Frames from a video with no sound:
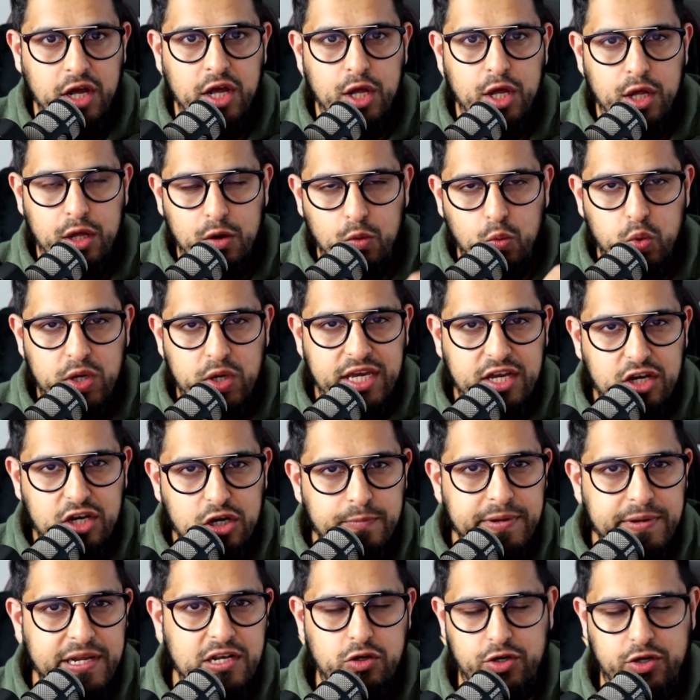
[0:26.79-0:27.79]
we could
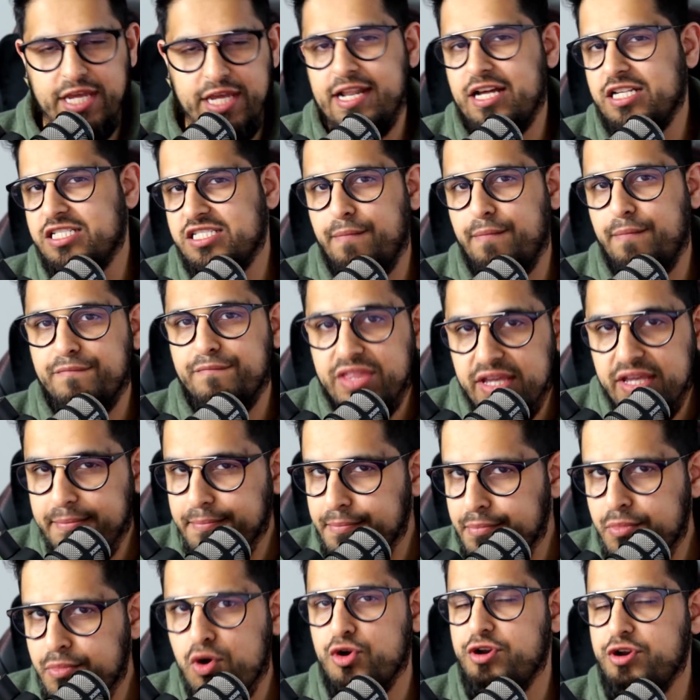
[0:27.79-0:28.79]
be looking at something
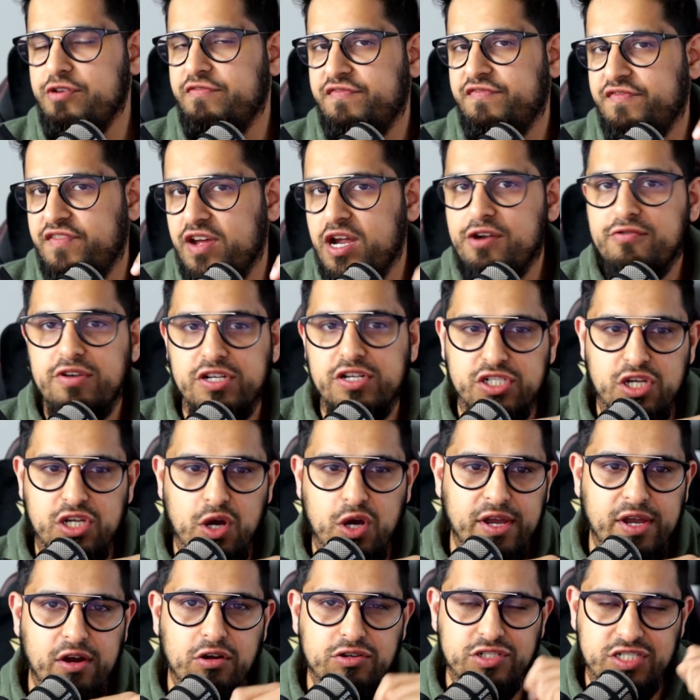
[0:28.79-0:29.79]
more nefarious
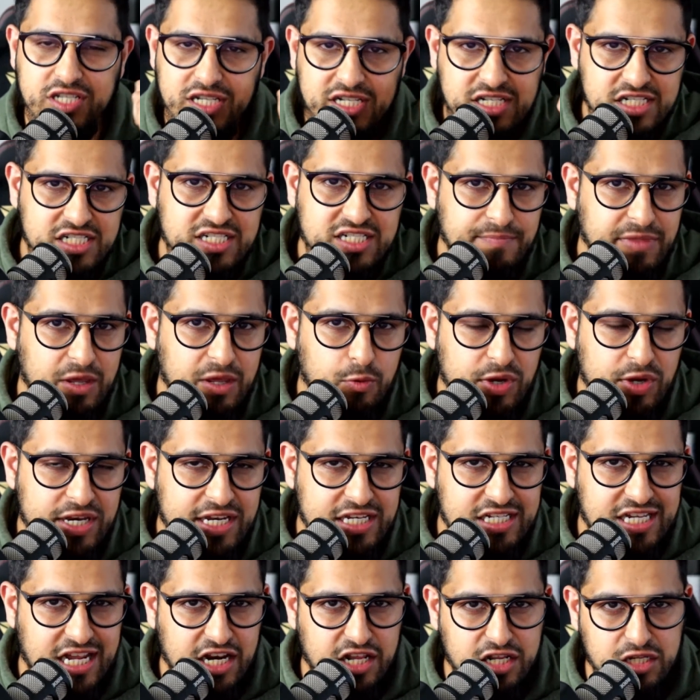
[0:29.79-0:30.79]
going on. So this is something we need to
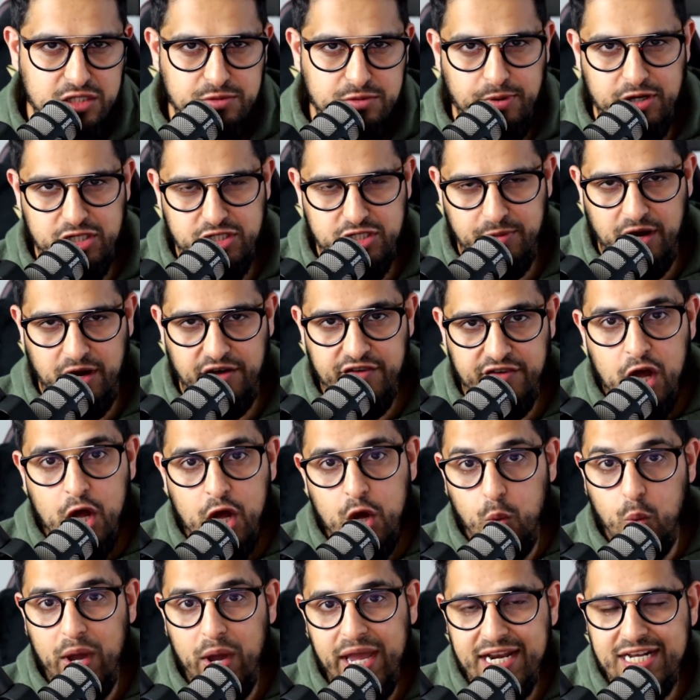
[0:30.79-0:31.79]
get into the bottom of.
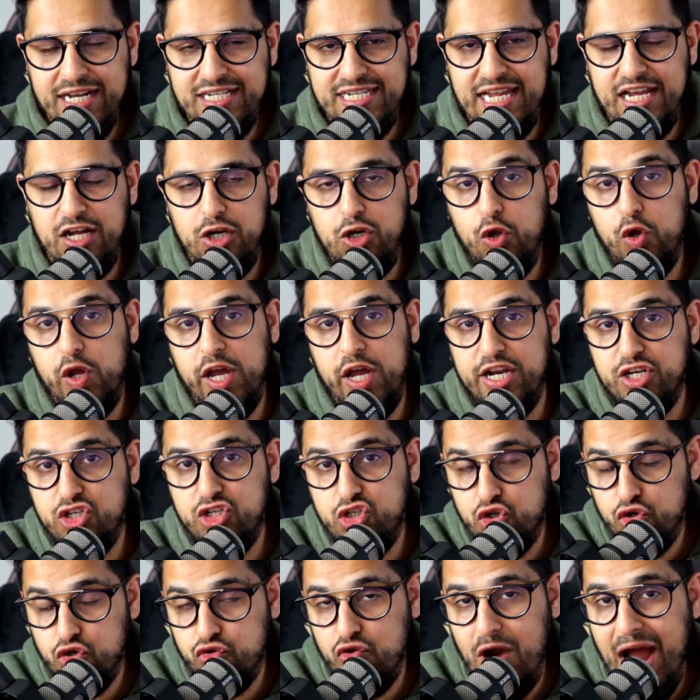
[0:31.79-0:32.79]
We're going to take a look and
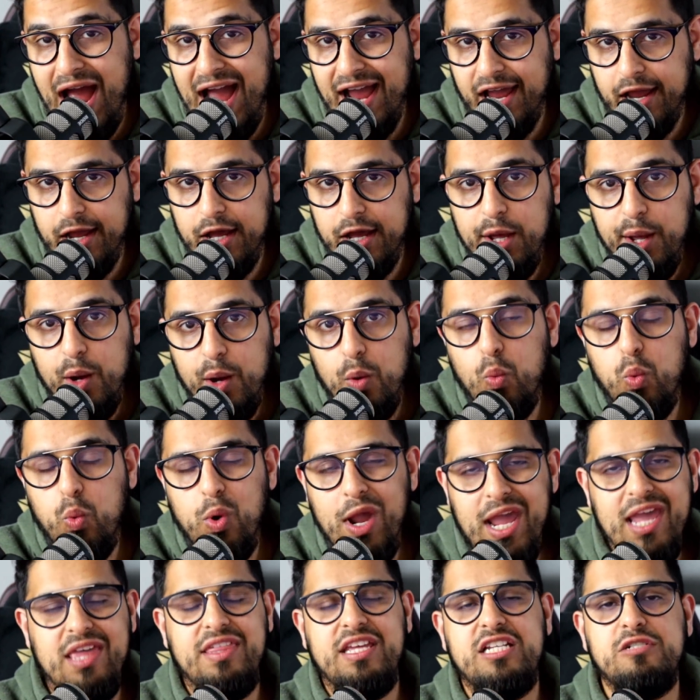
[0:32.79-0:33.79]
track
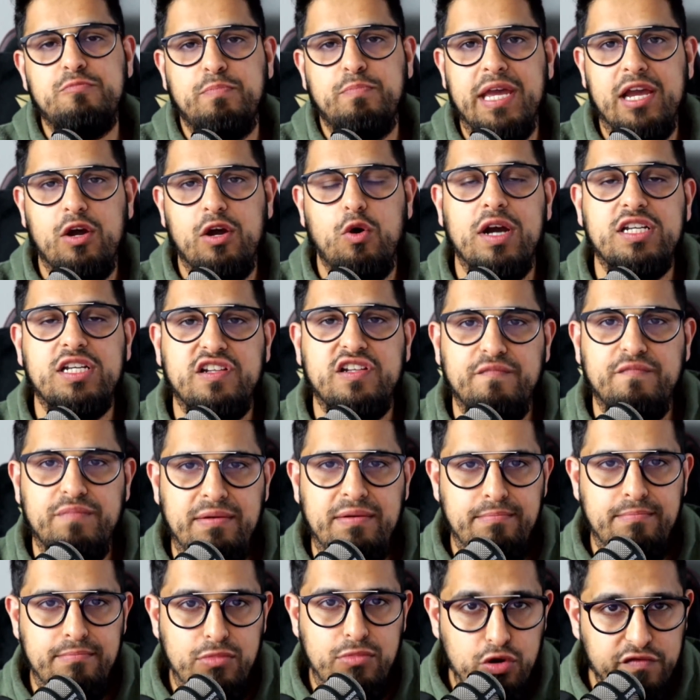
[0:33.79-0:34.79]
where these Bitcoins have been
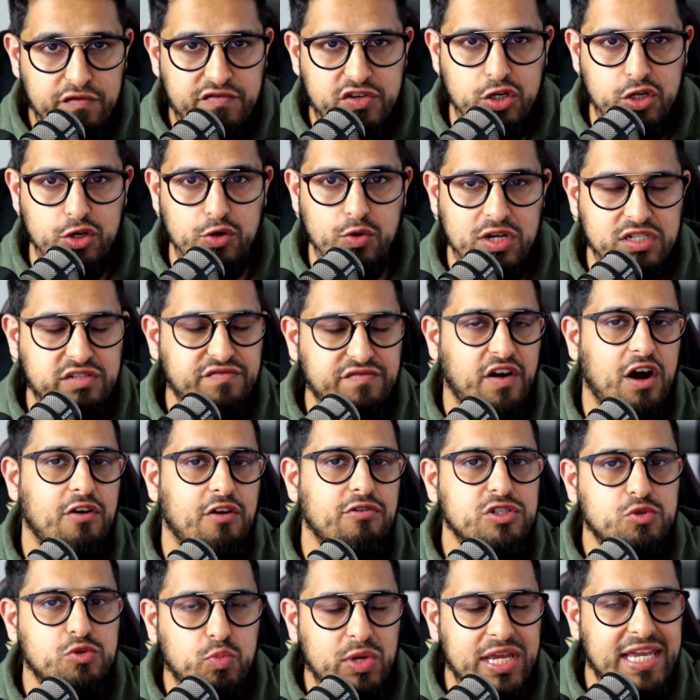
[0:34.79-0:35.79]
moved to as far
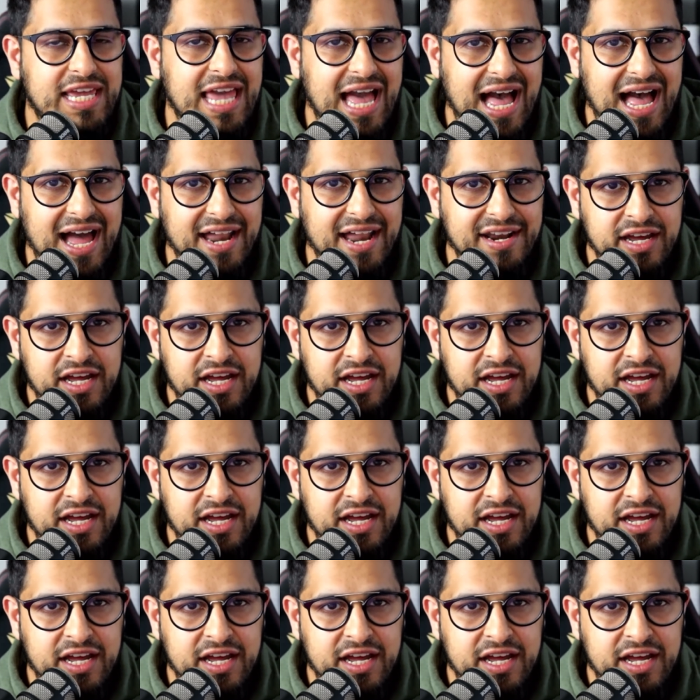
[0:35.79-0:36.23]
as we can